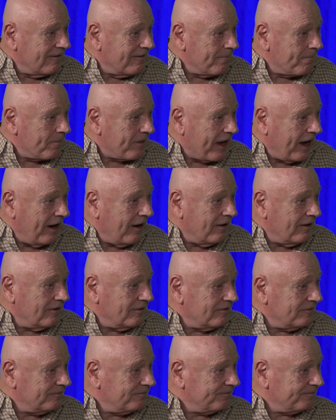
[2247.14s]
But I'm
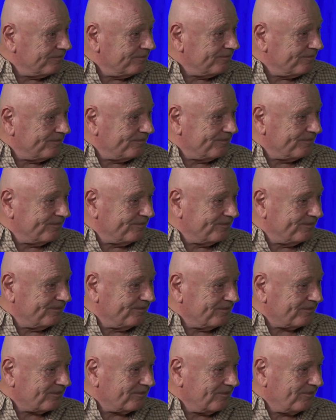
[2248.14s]
coming from Jean
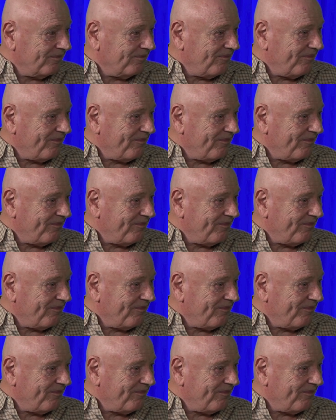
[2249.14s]
Carroll.